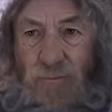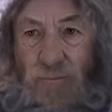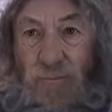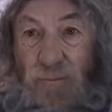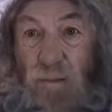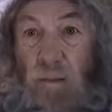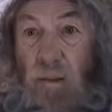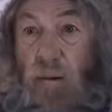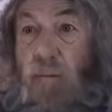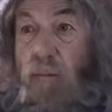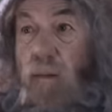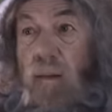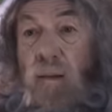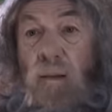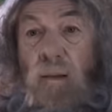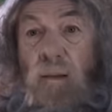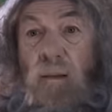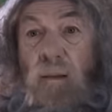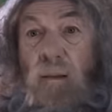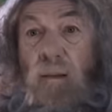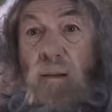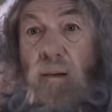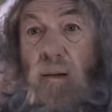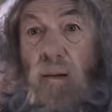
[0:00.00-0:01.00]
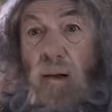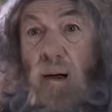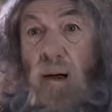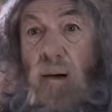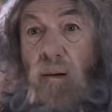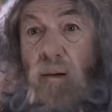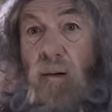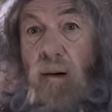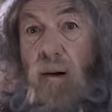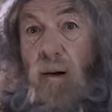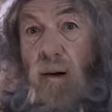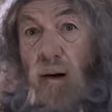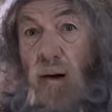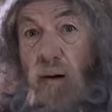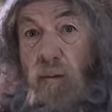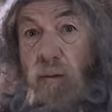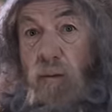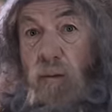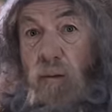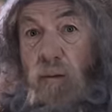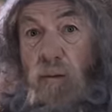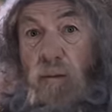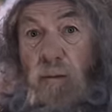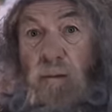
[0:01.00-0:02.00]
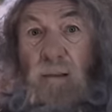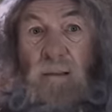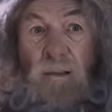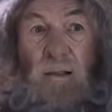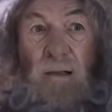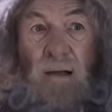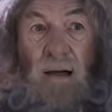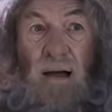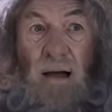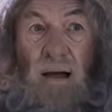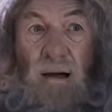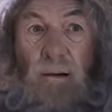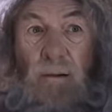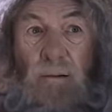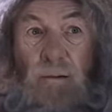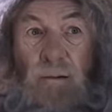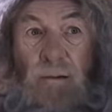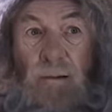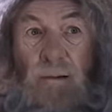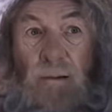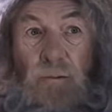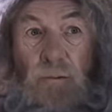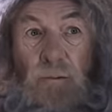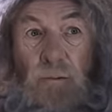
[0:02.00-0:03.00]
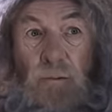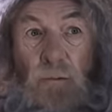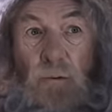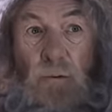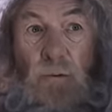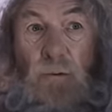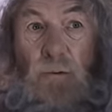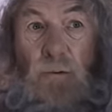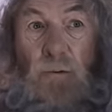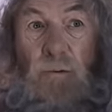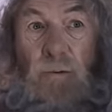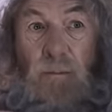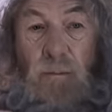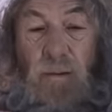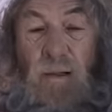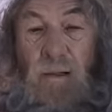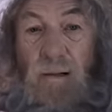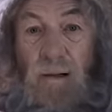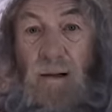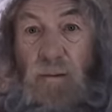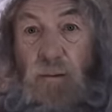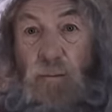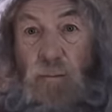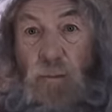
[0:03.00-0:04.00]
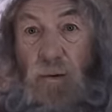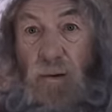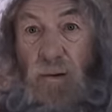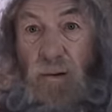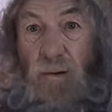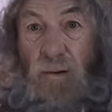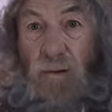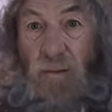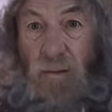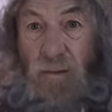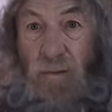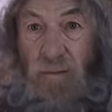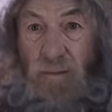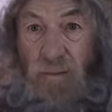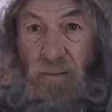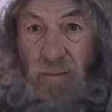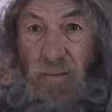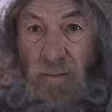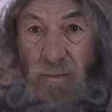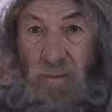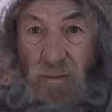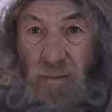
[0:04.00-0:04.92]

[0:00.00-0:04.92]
Something he didn't allow the Harfoots he callously ruled to be left behind.